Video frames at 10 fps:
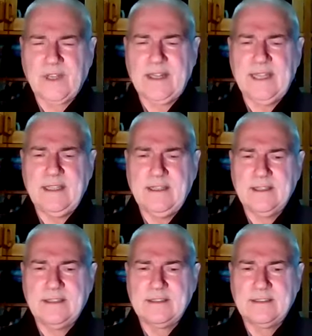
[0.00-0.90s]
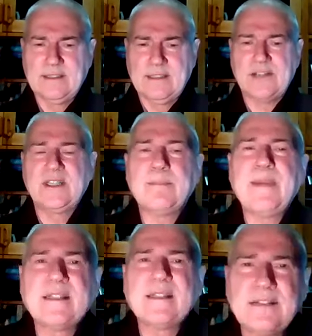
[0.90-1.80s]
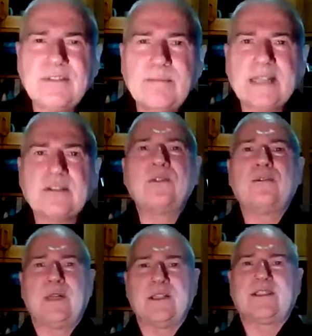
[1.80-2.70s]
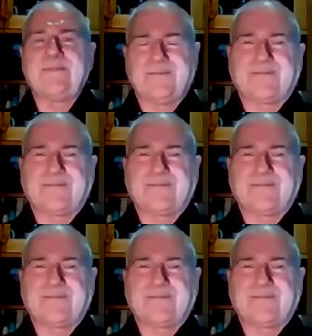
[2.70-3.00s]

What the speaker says: I think actually about 7 months almost.